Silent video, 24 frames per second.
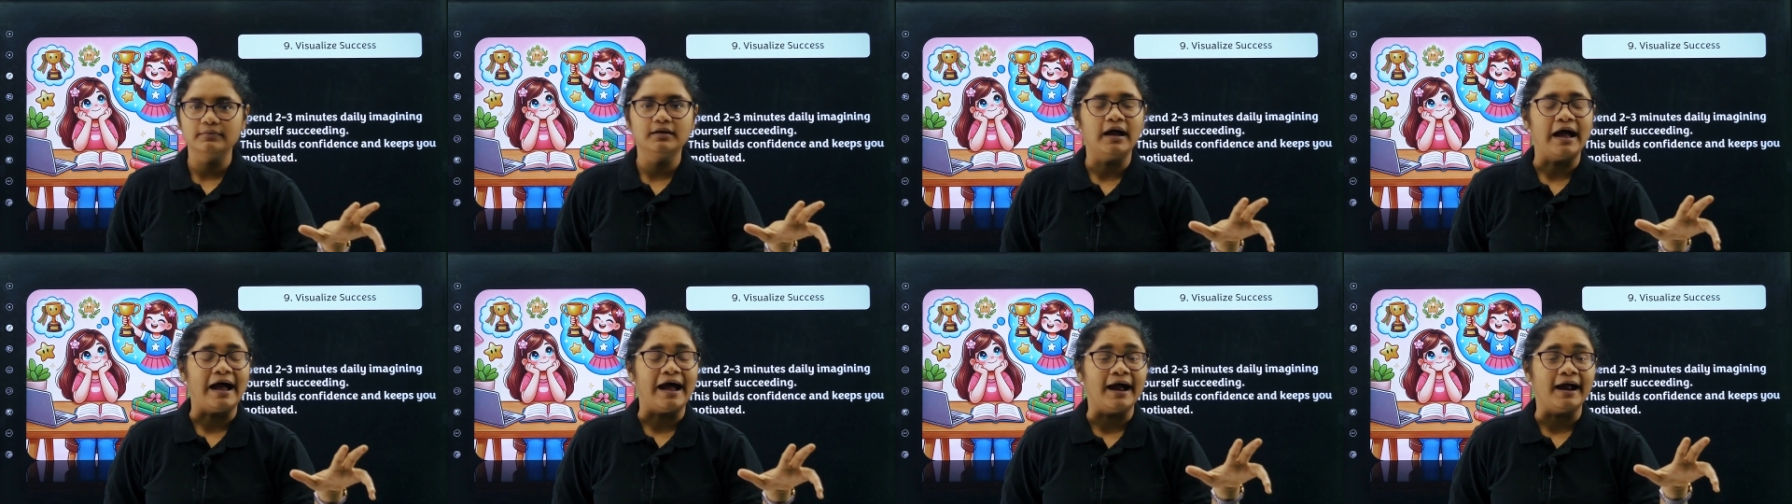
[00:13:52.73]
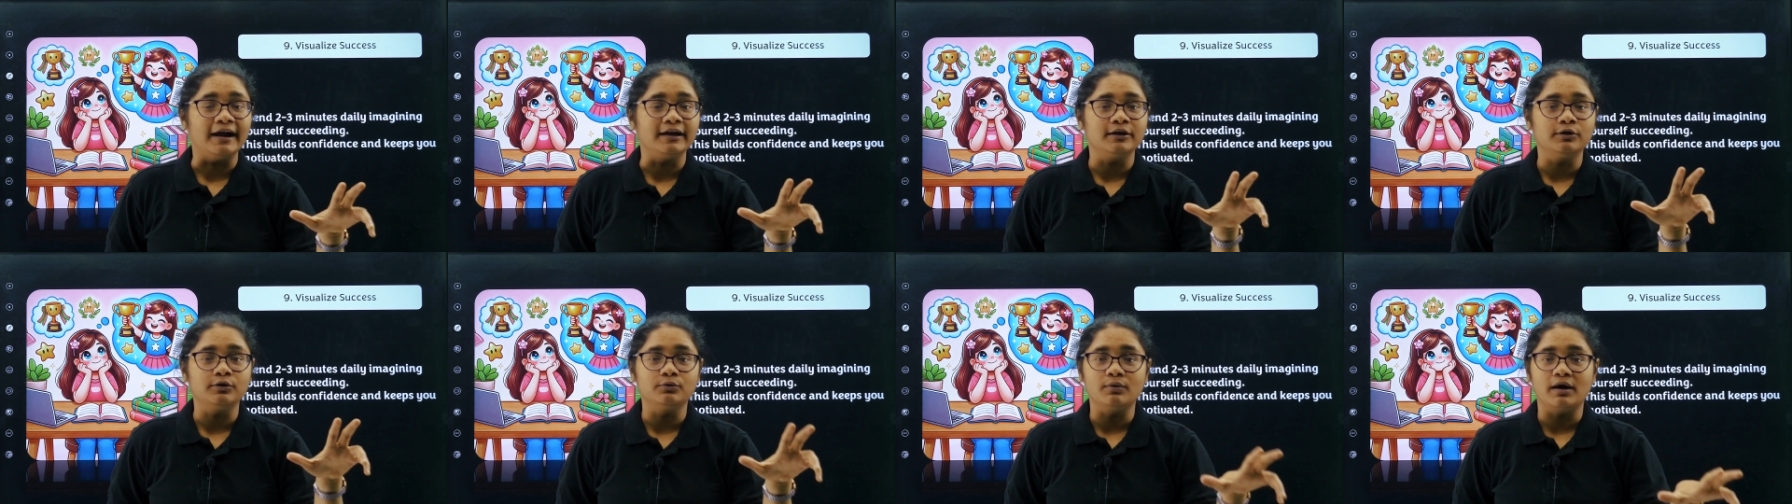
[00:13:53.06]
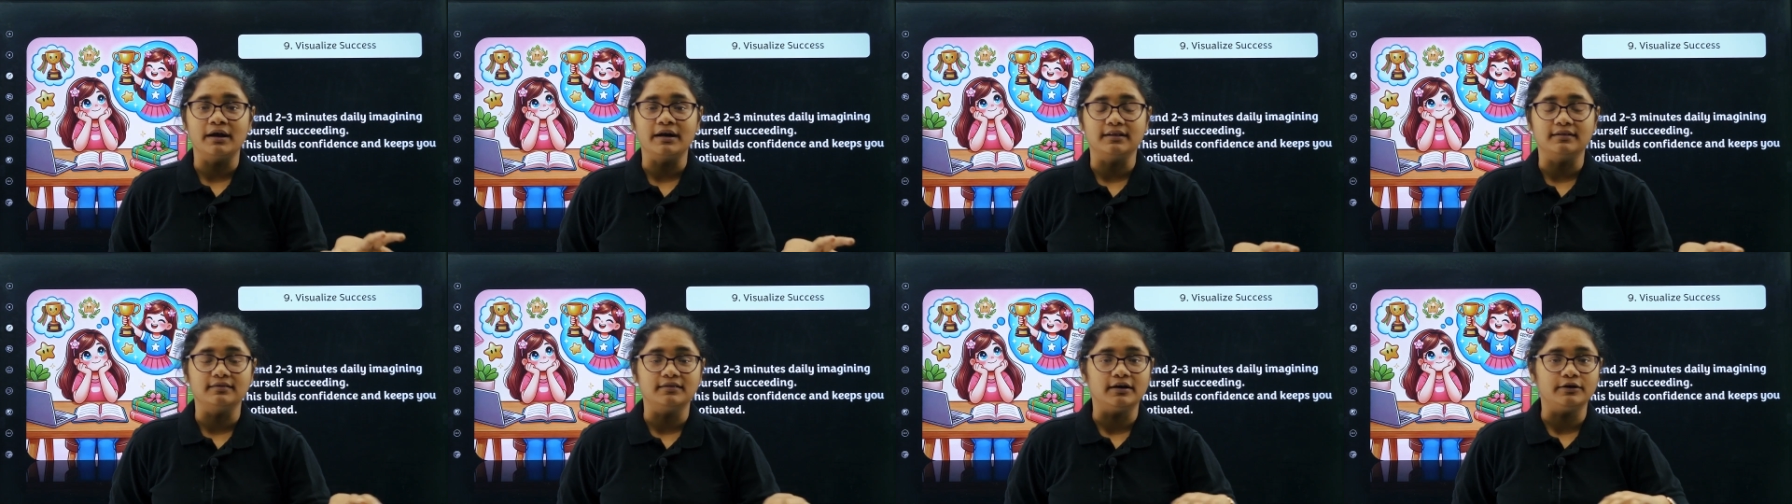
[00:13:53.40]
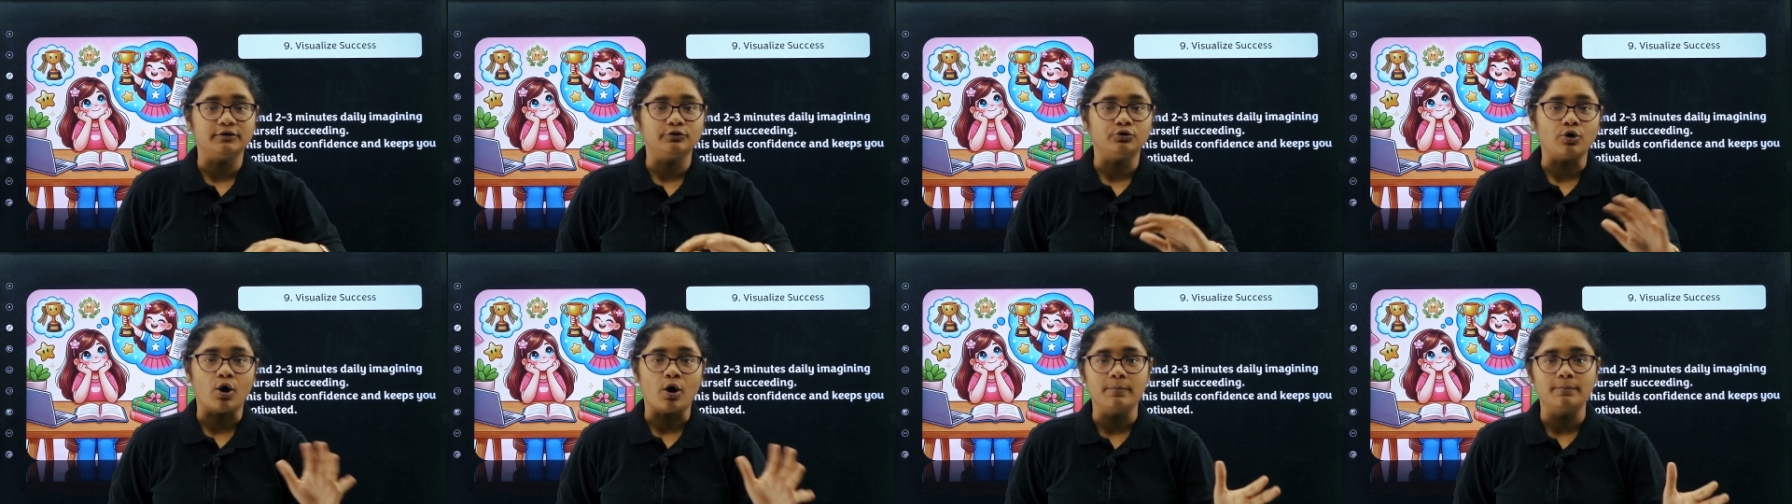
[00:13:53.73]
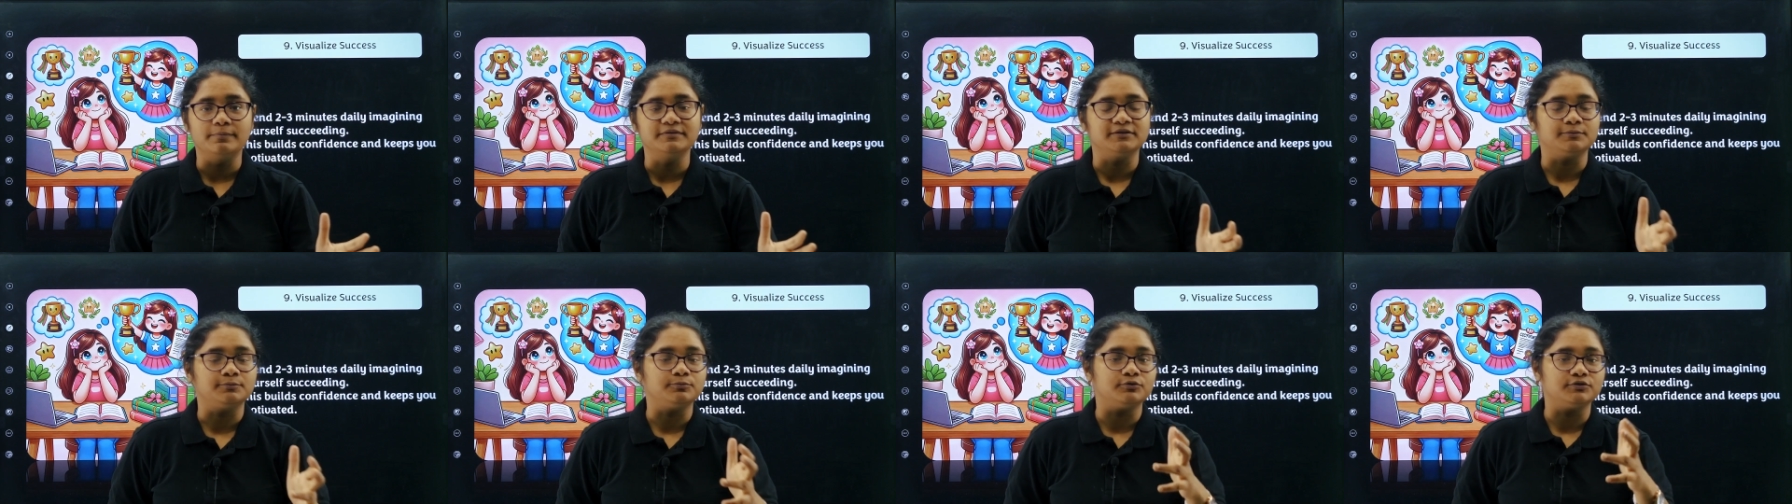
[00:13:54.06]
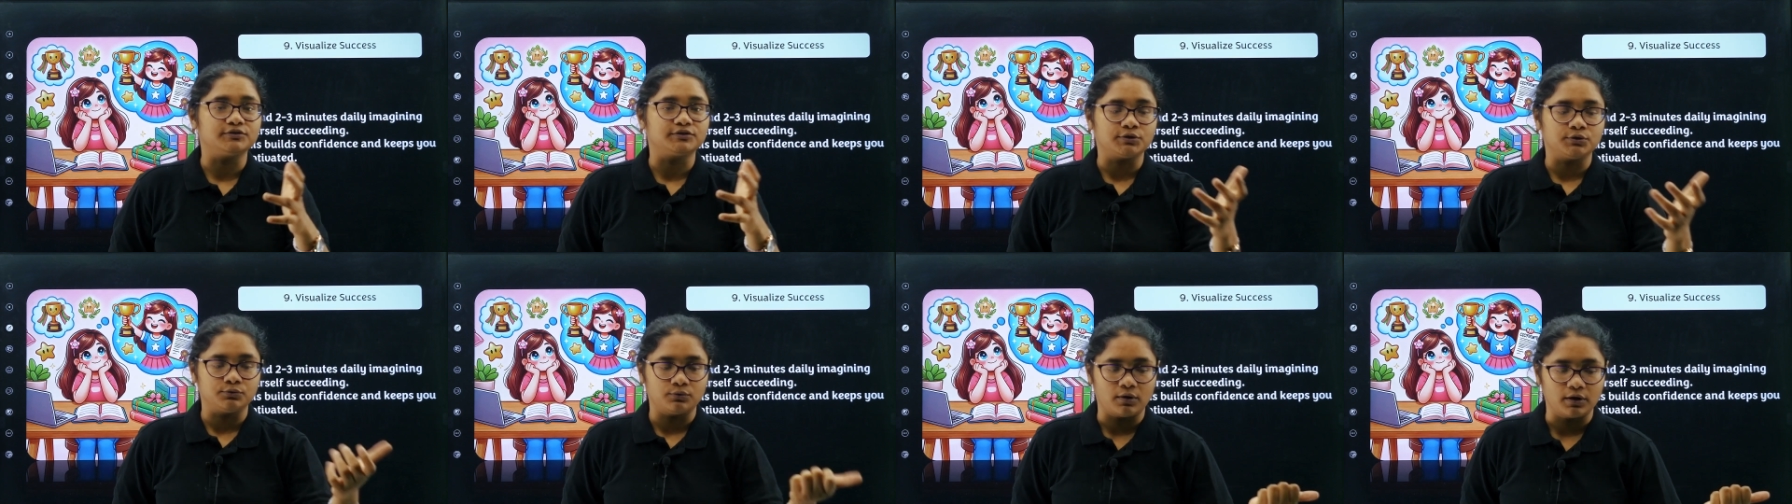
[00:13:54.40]
and you are in the top.
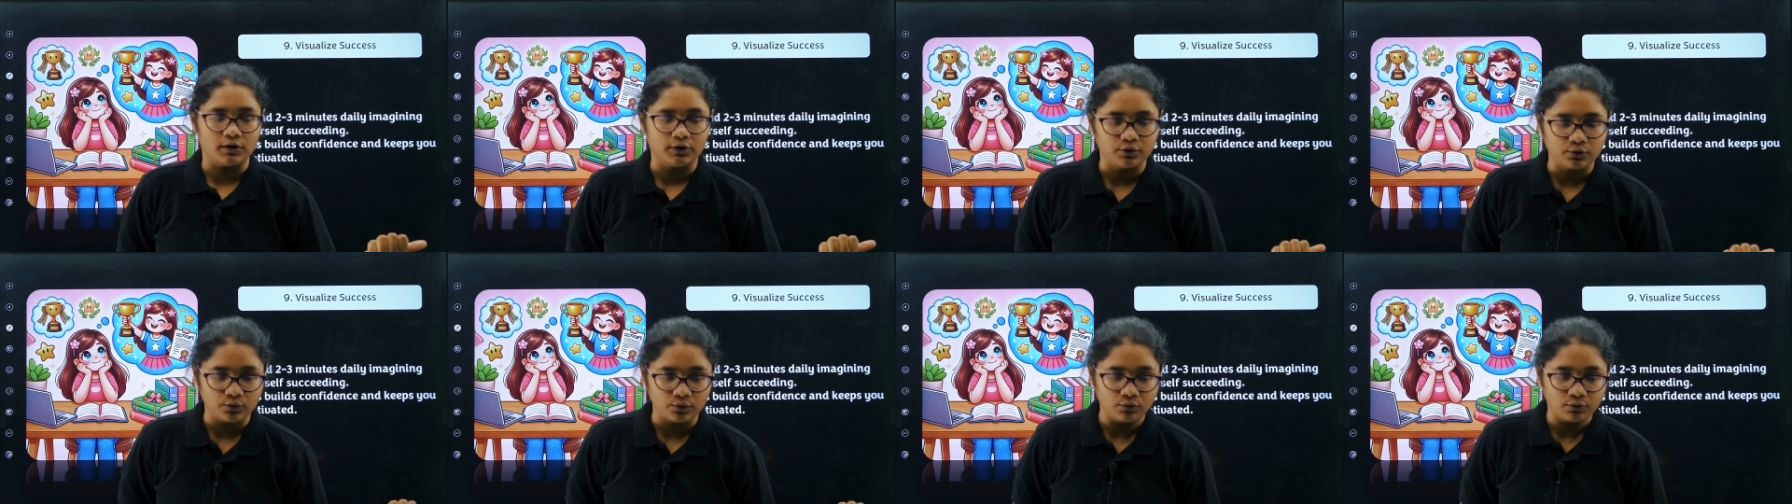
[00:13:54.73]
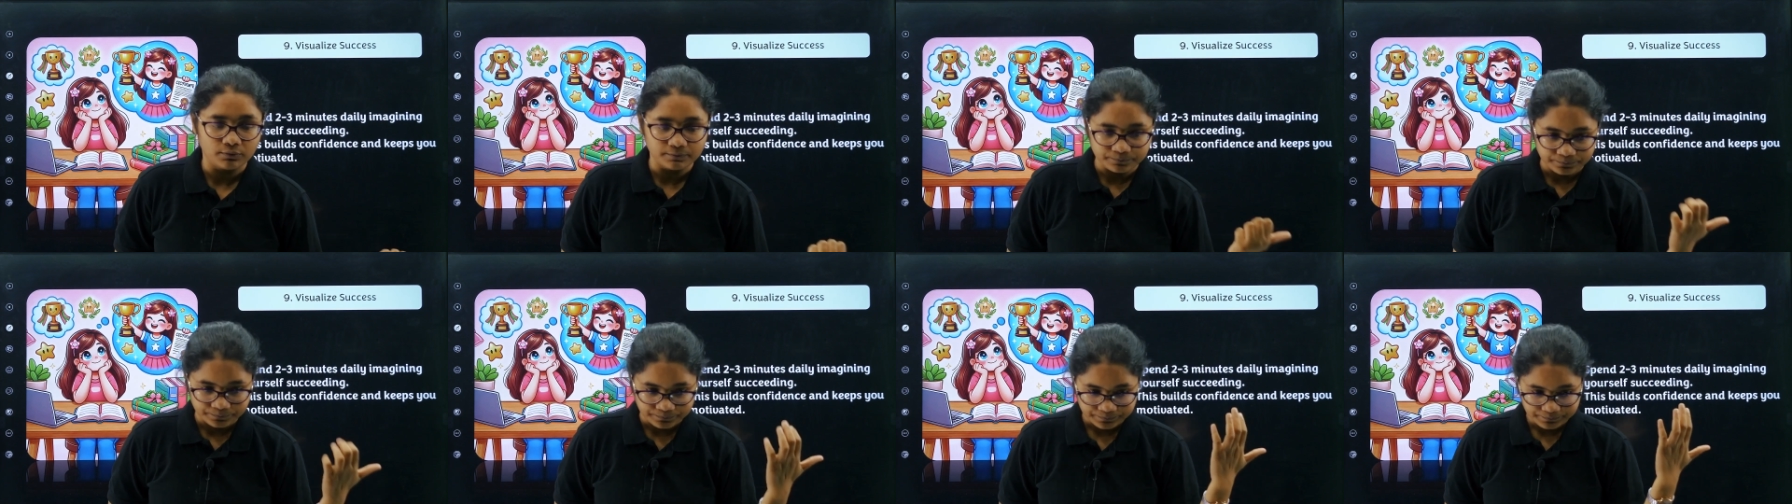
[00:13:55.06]
Suppose you want to